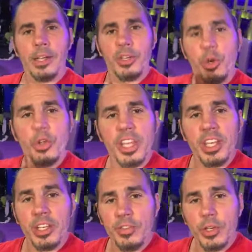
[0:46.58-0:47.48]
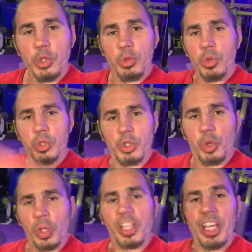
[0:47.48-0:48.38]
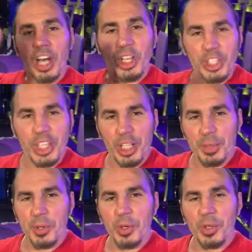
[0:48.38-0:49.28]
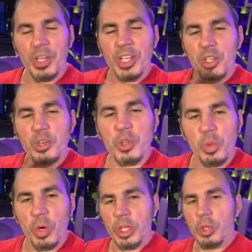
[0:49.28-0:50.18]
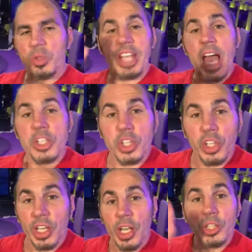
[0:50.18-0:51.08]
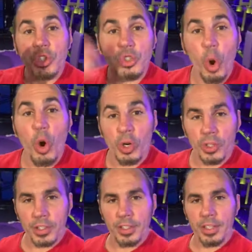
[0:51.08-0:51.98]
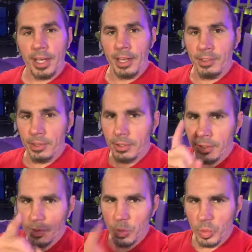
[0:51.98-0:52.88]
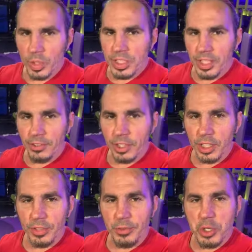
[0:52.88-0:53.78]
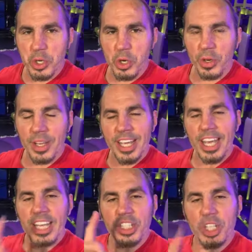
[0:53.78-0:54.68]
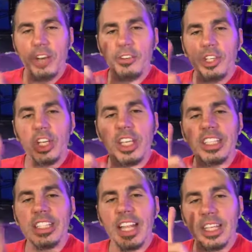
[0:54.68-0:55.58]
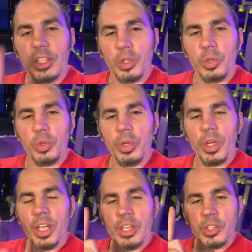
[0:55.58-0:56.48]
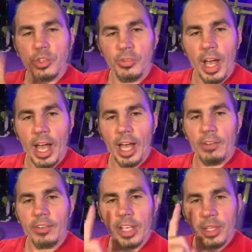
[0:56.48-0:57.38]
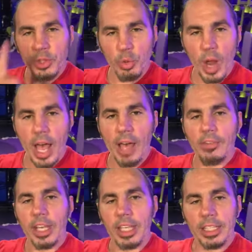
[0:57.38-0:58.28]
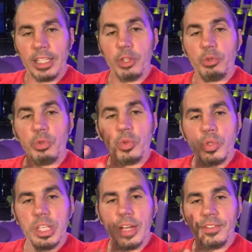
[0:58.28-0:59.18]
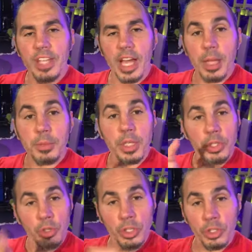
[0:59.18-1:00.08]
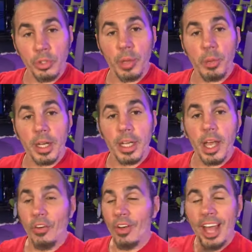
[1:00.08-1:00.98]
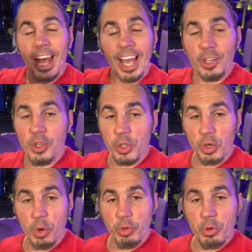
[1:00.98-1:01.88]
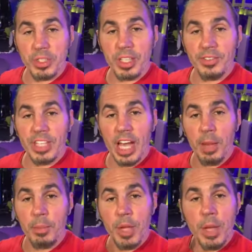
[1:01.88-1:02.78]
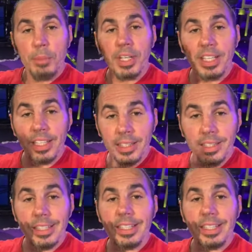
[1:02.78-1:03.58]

You're the individual who is truly unkillable. You're the one who is actually stronger than death. You're one tough cookie for sure. And tough cookies like you survive and thrive and get through tough times. And you're gonna do that right now. I know you're going through a tough time, but it